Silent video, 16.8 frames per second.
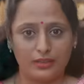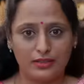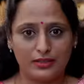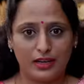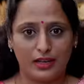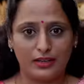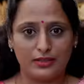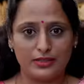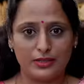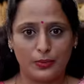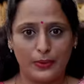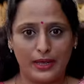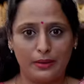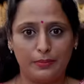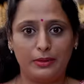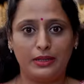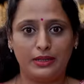other colors
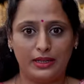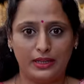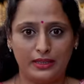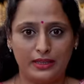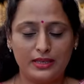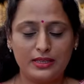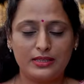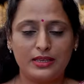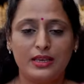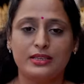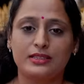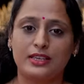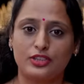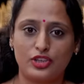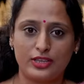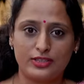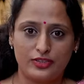available in this,
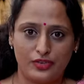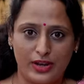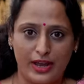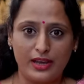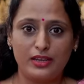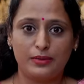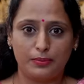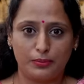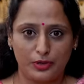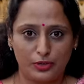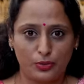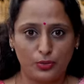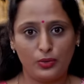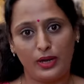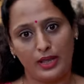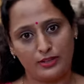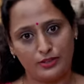such as red,
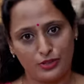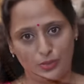maroon and